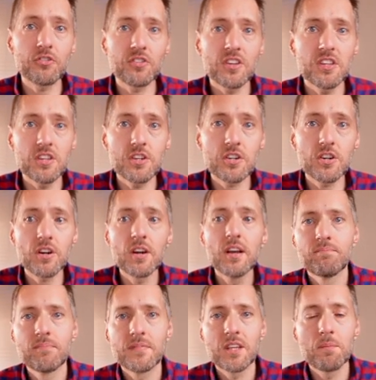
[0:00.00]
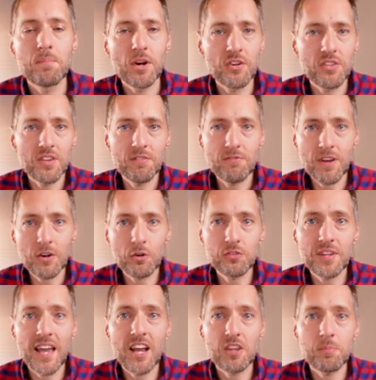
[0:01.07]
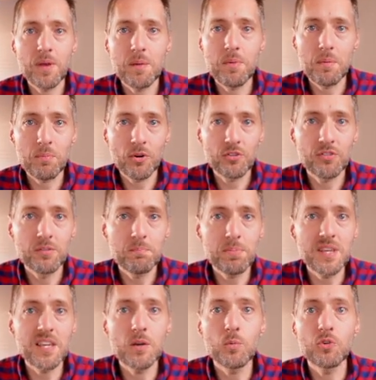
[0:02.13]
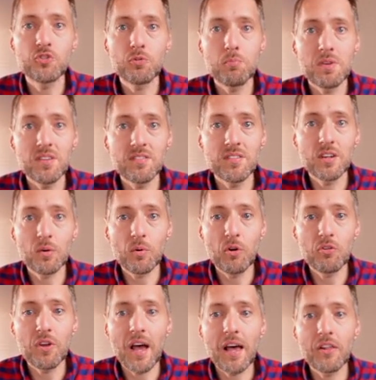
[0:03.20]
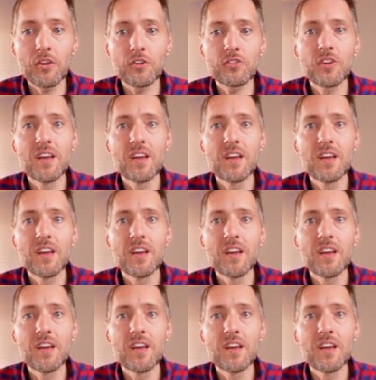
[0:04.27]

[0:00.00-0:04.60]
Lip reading: a year compared to the federal tax paid by person B, which would be $0.